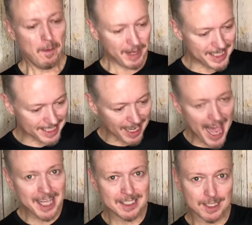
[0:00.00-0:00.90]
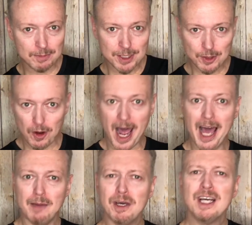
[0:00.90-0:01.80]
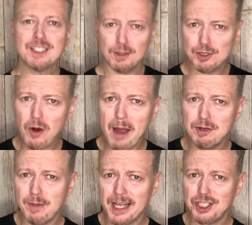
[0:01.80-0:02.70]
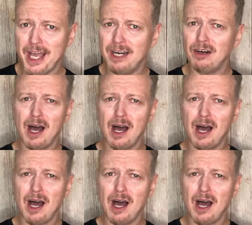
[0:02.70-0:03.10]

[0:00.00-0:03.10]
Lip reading: Please like and subscribe. Subscribe to my channel.